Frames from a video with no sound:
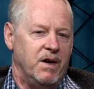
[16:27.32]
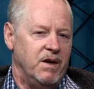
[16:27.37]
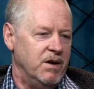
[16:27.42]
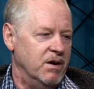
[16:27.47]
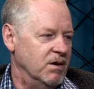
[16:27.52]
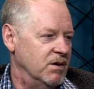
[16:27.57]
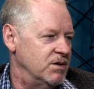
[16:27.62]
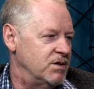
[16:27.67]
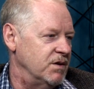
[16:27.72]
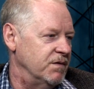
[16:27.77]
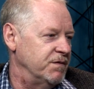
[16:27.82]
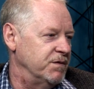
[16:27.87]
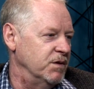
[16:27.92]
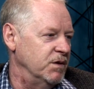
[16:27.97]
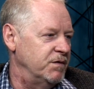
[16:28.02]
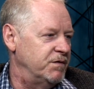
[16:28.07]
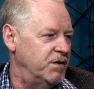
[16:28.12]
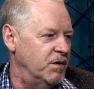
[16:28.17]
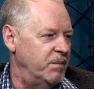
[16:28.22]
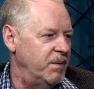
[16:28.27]
years of
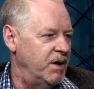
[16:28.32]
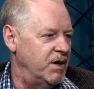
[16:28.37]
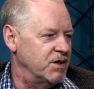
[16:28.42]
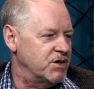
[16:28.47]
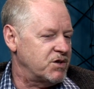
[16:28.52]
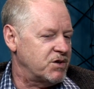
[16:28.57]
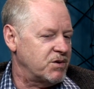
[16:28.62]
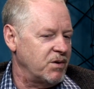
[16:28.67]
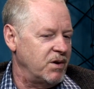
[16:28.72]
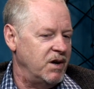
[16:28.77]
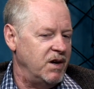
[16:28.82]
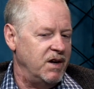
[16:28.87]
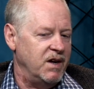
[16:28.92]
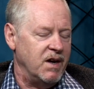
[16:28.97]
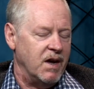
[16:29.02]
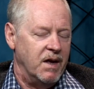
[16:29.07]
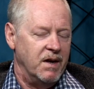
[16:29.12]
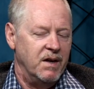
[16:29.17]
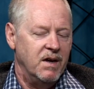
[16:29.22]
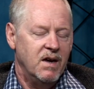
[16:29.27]
fruitful ministry,
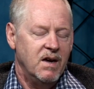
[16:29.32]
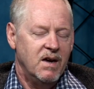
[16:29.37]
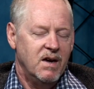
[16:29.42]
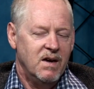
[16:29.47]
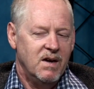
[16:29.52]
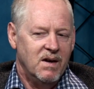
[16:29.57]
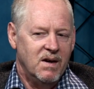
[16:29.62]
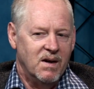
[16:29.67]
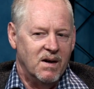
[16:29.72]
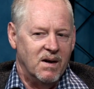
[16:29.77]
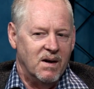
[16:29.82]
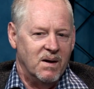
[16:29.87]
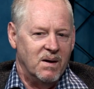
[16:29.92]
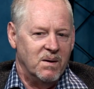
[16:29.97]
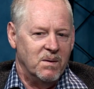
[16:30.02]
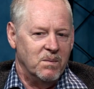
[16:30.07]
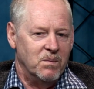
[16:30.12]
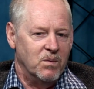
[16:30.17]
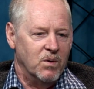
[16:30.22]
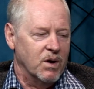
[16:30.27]
and
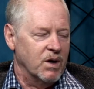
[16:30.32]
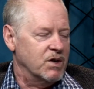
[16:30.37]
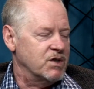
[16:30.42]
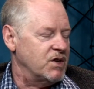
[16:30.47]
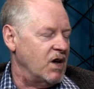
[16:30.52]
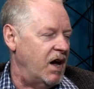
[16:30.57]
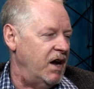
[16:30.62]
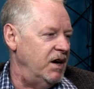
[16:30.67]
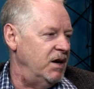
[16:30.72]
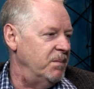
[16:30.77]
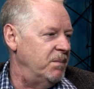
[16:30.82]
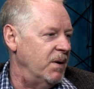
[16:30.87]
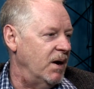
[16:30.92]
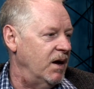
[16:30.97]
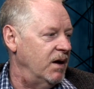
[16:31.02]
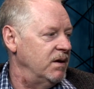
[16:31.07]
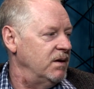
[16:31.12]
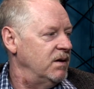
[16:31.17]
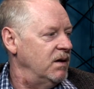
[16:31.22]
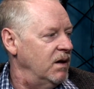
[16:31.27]
we're excited
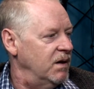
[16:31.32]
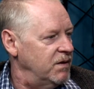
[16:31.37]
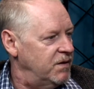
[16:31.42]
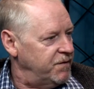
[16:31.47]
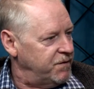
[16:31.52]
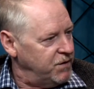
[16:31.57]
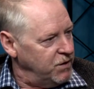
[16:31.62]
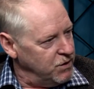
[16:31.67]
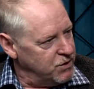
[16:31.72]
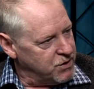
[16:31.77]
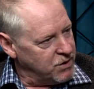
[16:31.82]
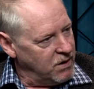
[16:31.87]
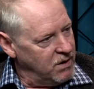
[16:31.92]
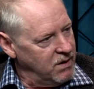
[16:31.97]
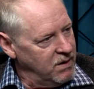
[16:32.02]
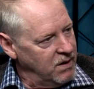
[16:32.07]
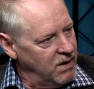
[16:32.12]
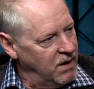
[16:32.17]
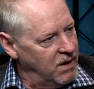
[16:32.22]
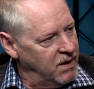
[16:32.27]
about the future
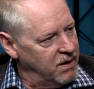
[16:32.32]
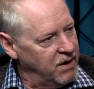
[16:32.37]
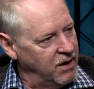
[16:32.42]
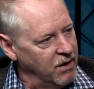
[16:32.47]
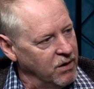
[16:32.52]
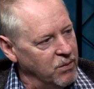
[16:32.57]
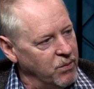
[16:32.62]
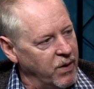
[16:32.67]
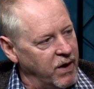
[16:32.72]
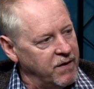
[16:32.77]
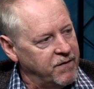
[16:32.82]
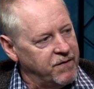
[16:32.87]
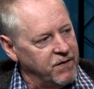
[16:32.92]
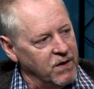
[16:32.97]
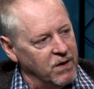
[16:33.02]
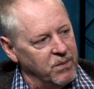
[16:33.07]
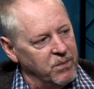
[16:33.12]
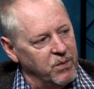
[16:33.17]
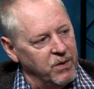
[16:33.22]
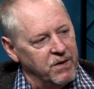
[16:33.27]
here in
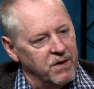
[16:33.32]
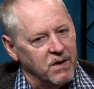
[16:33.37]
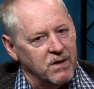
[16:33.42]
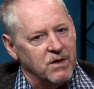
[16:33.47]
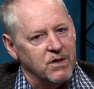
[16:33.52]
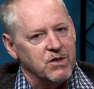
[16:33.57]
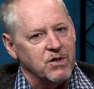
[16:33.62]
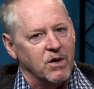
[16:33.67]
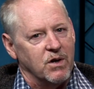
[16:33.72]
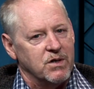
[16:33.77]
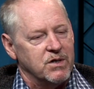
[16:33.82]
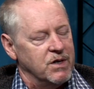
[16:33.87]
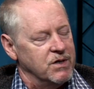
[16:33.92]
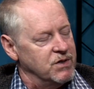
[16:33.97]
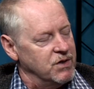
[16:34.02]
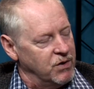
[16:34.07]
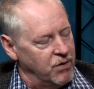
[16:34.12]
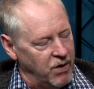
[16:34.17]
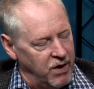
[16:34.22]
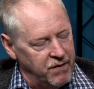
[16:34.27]
Wakefield. We think the church has
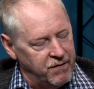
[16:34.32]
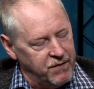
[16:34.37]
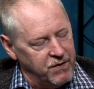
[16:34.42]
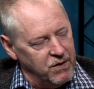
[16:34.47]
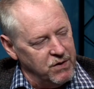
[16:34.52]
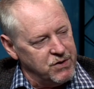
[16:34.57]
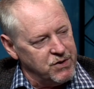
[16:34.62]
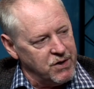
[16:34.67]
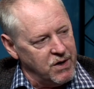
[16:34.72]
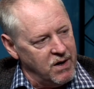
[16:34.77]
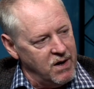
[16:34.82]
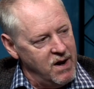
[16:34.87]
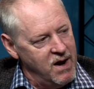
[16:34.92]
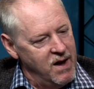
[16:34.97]
a great future.